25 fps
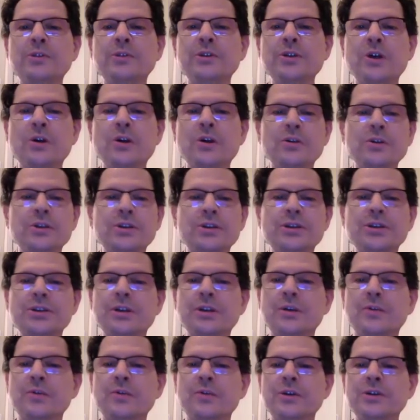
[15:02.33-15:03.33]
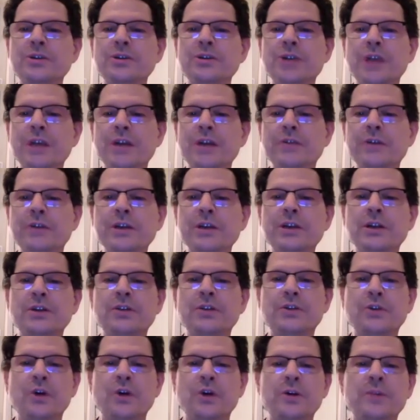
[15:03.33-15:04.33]
to notice that we're generating
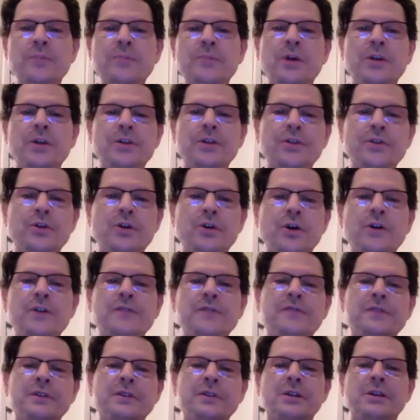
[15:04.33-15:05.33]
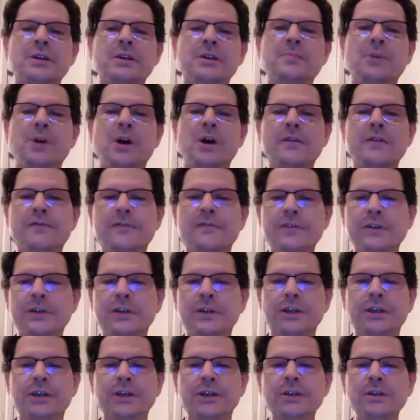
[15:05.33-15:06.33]
thought upon thought, feeling upon
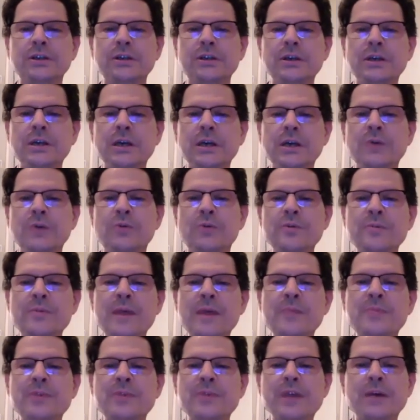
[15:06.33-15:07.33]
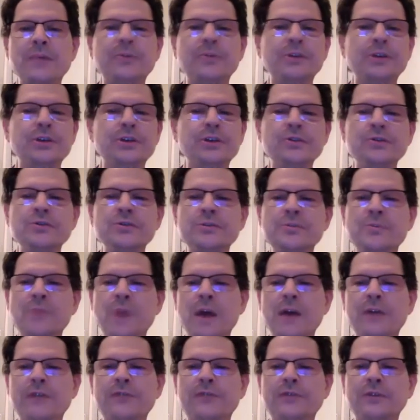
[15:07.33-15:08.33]
feeling, we may be able to use
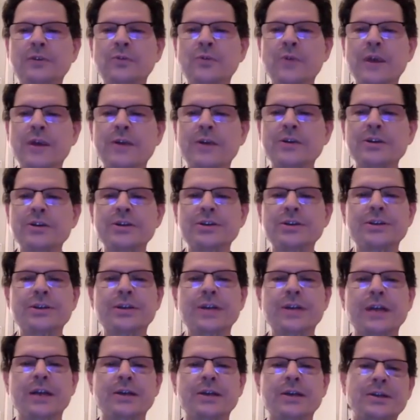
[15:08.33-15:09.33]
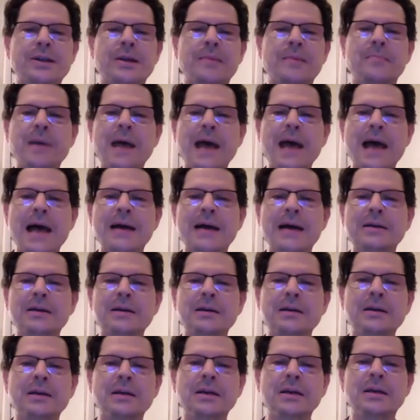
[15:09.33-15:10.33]
mindful awareness to take a step back
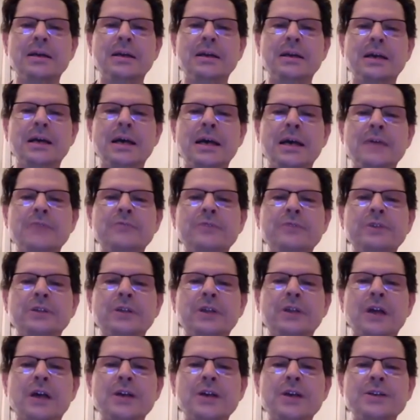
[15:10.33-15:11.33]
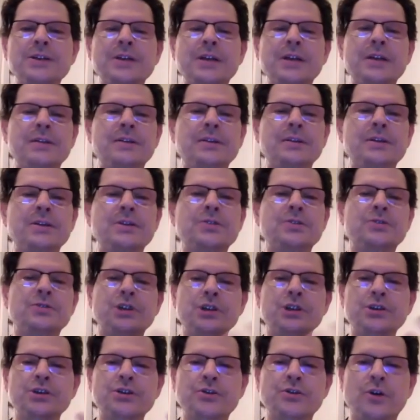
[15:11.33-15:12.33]
and realize that these are
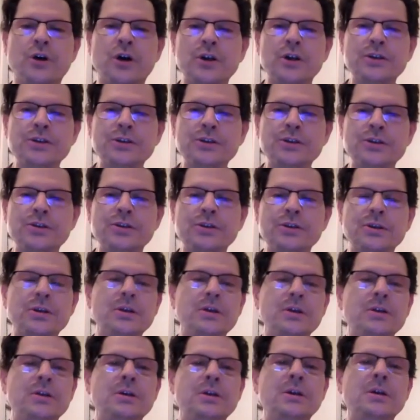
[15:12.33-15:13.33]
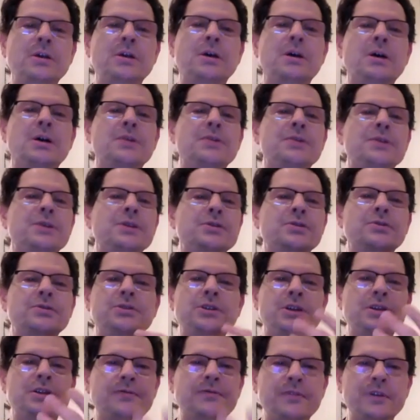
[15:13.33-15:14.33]
just thoughts, uh, these are
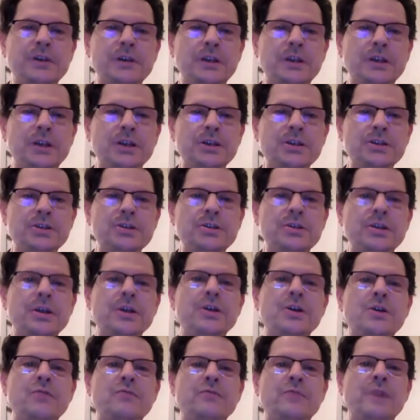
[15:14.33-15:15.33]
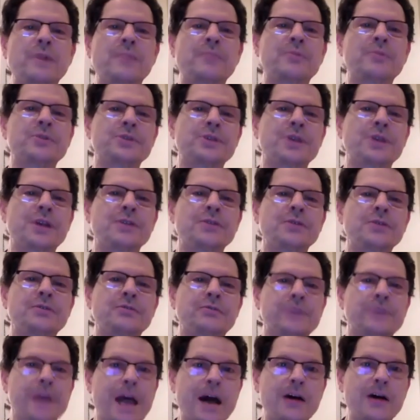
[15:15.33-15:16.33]
just feelings, they don't represent a
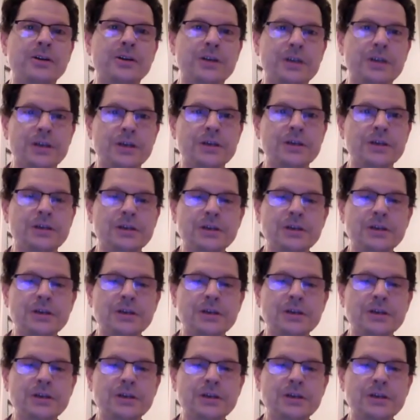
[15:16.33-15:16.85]
reality